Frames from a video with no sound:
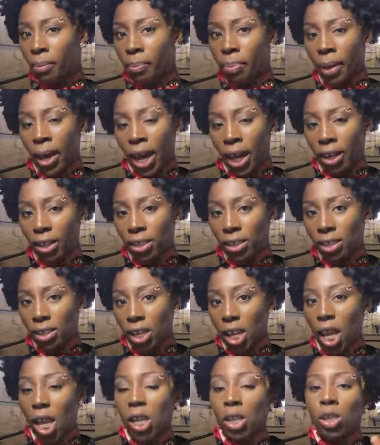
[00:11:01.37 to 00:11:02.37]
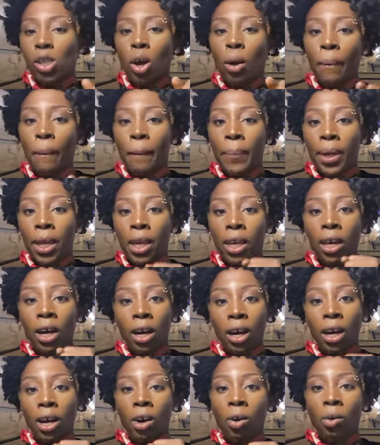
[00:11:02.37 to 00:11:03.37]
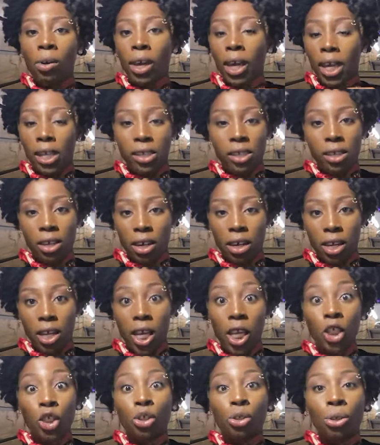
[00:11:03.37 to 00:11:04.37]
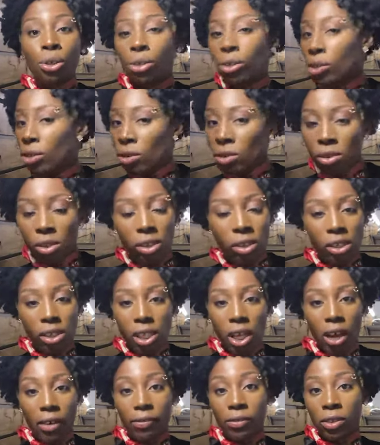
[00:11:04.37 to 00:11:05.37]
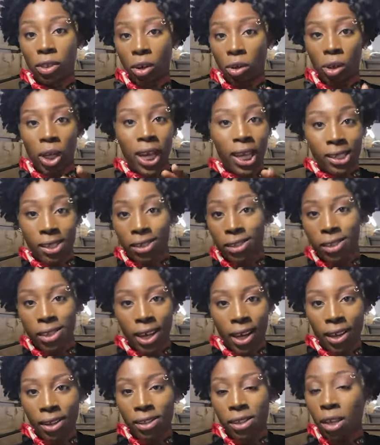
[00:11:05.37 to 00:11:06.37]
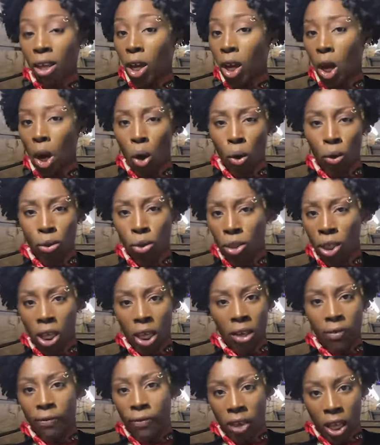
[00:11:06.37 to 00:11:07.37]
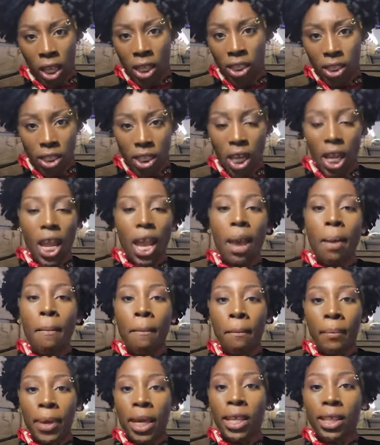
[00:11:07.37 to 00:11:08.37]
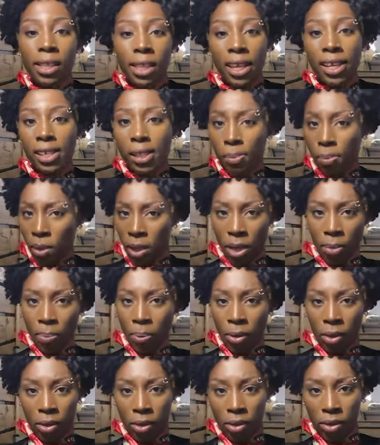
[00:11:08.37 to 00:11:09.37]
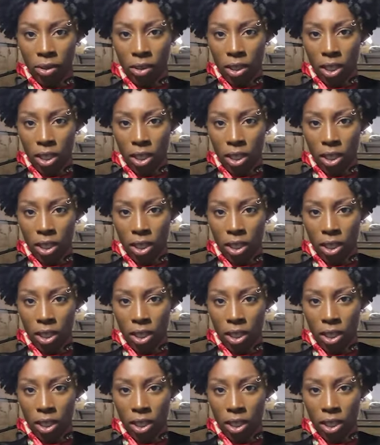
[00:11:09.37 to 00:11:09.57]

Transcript: impact. So be a go-getter, introduce yourself, don't hesitate to go to events, meet these people.